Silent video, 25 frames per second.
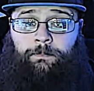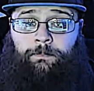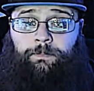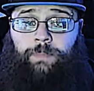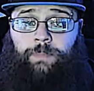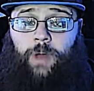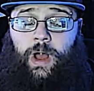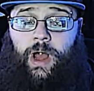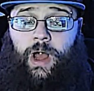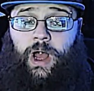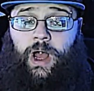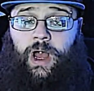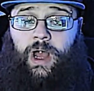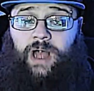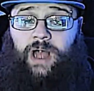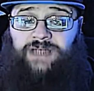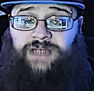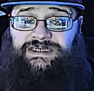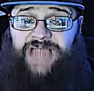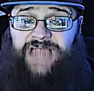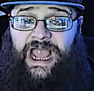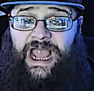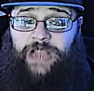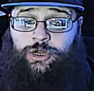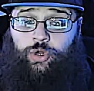
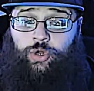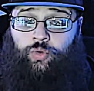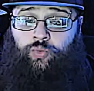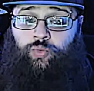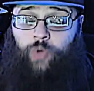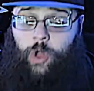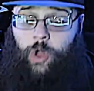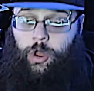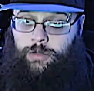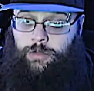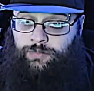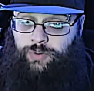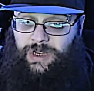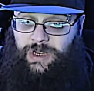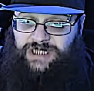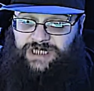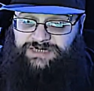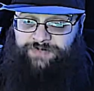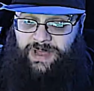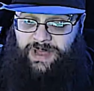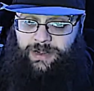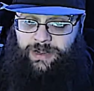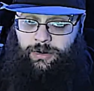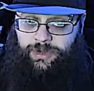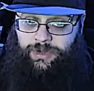attacker wrong press
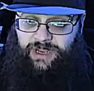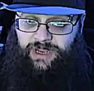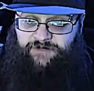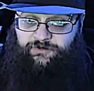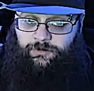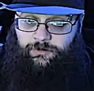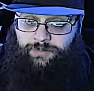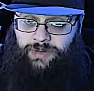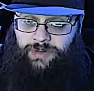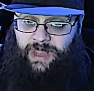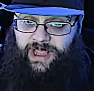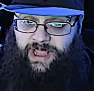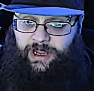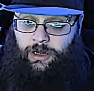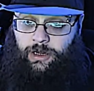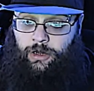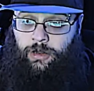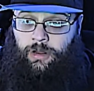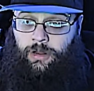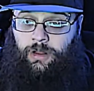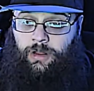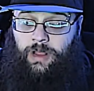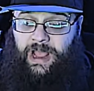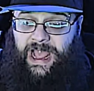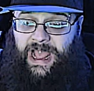penalty for player
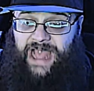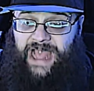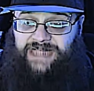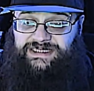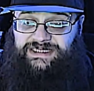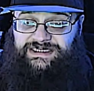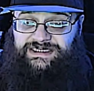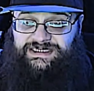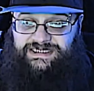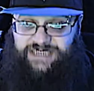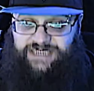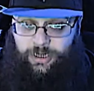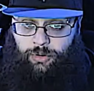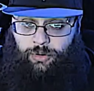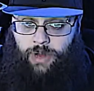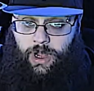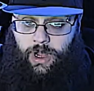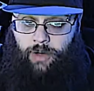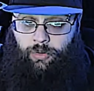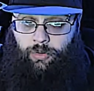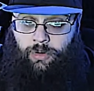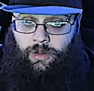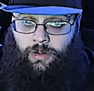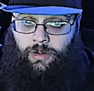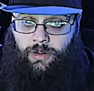at
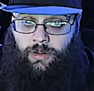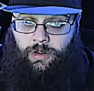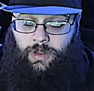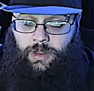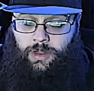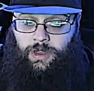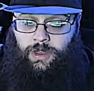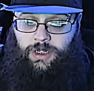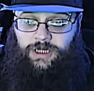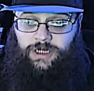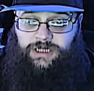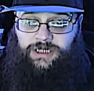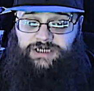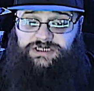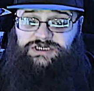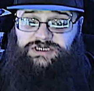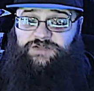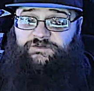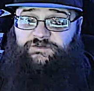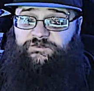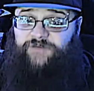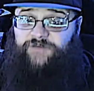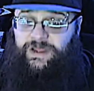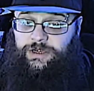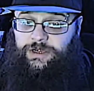0,
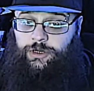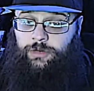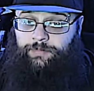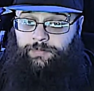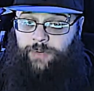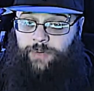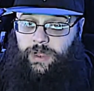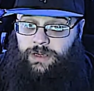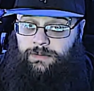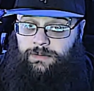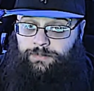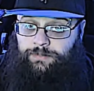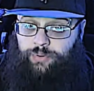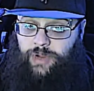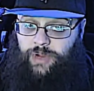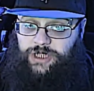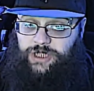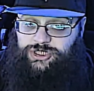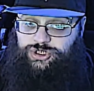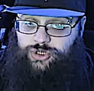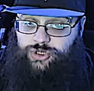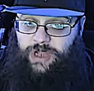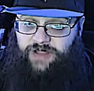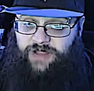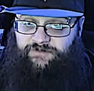defender button press
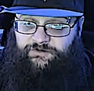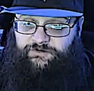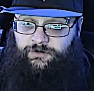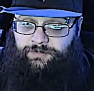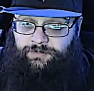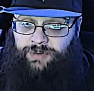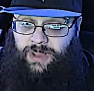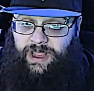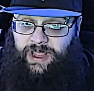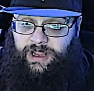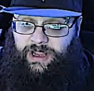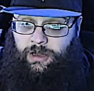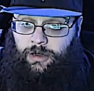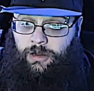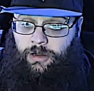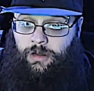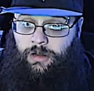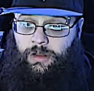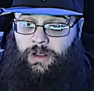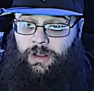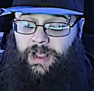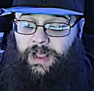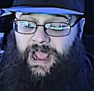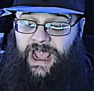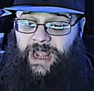strength for player
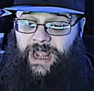at